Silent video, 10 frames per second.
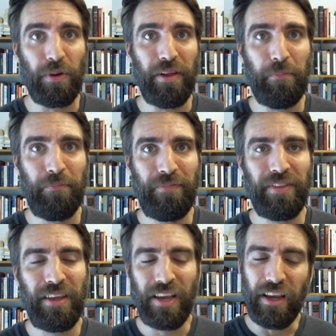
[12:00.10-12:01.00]
them.
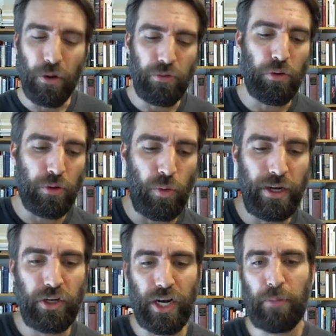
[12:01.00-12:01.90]
You can go to a
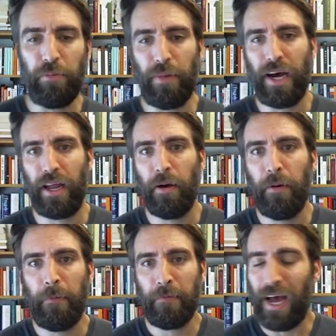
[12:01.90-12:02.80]
coin shop and buy
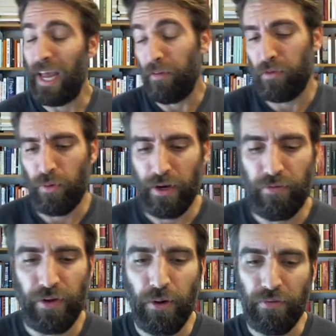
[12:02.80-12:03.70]
I have quite a
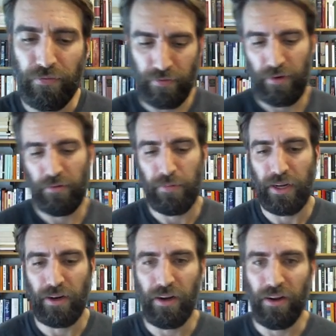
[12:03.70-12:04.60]
few of, them,
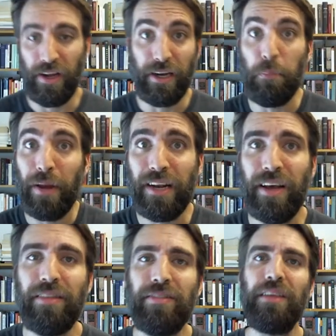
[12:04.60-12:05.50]
but I didn't pay
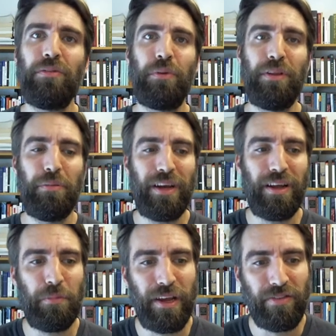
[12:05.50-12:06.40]
10 cents for them. I had
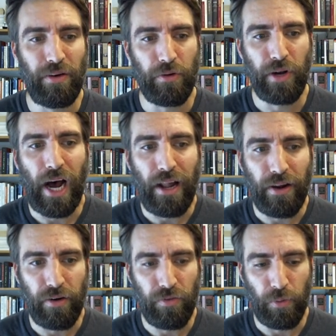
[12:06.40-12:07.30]
to pay several
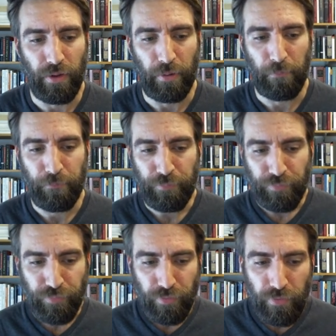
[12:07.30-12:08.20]
dollars for them,
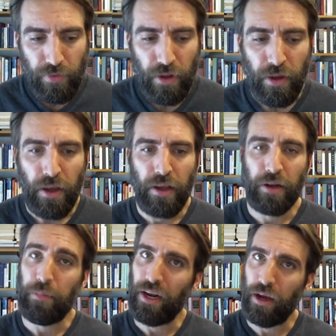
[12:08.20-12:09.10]

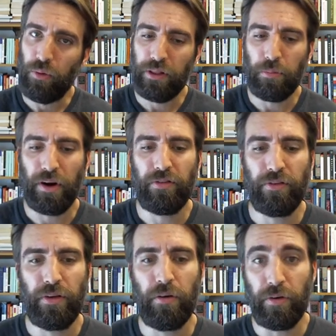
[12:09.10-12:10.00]
depending on what the price of
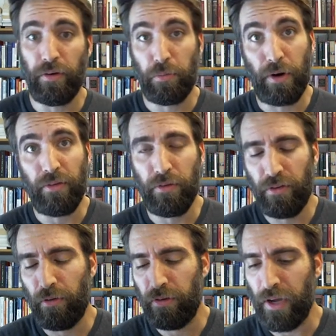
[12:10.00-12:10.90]
silver is.
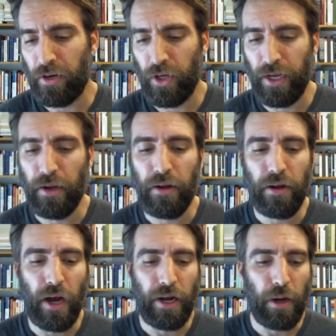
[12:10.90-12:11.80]
Silver has actually
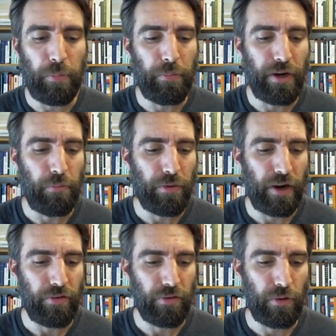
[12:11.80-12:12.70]
gone up a bit in
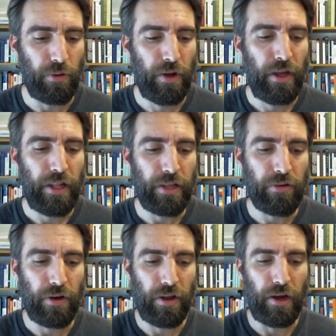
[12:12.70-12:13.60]
price, so that's
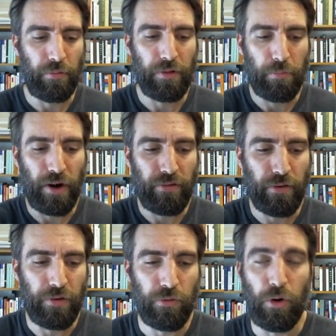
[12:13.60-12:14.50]
um, the price
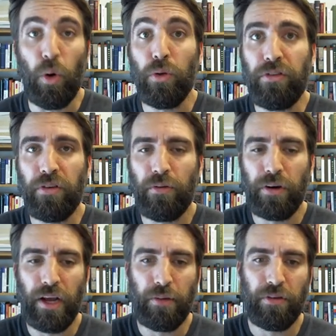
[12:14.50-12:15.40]
of those old silver
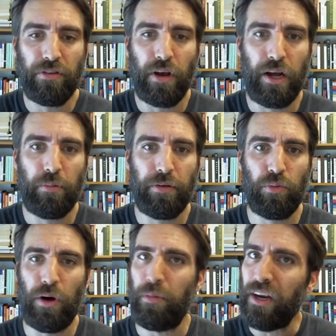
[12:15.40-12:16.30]
dimes has gone up as
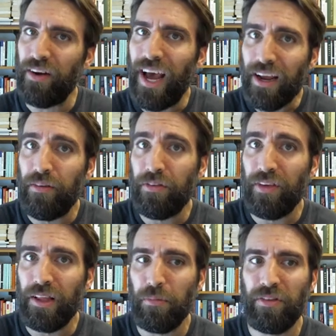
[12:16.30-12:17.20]
well. But you're not going to
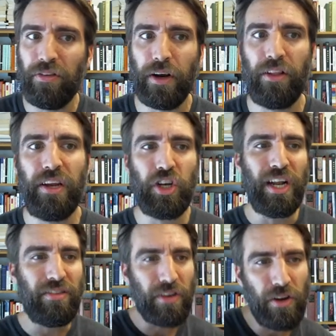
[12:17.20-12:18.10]
see them in circulation.
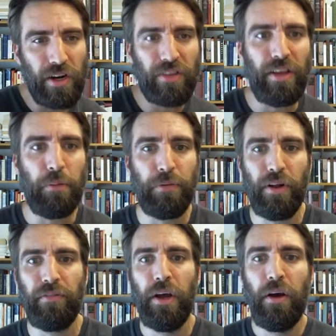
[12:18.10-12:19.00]
That's a good example
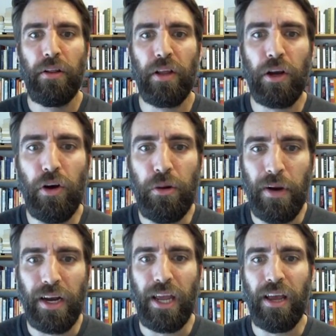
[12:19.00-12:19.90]
of the good
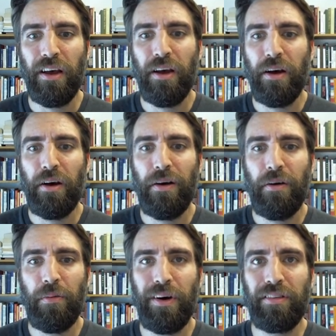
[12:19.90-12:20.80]
money
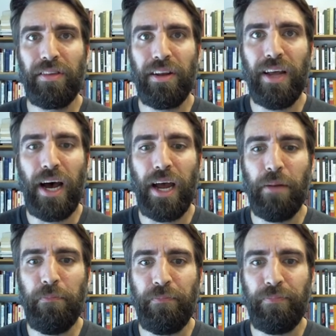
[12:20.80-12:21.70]
was the
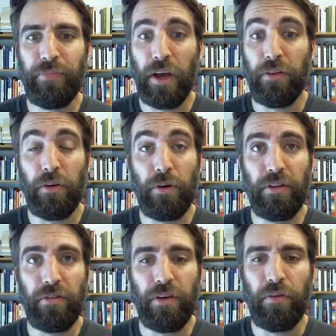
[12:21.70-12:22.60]
dime, uh, the,
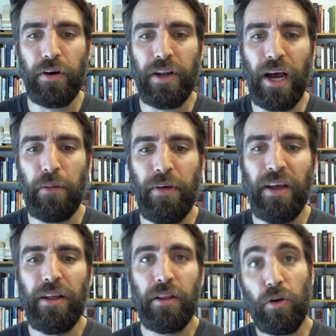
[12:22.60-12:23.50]
the silver dime.
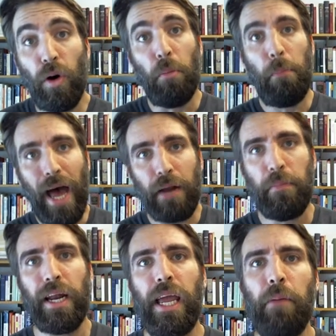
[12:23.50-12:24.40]
The quote bad
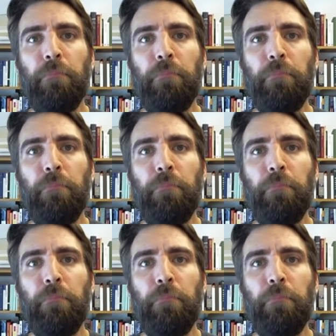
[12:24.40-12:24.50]
money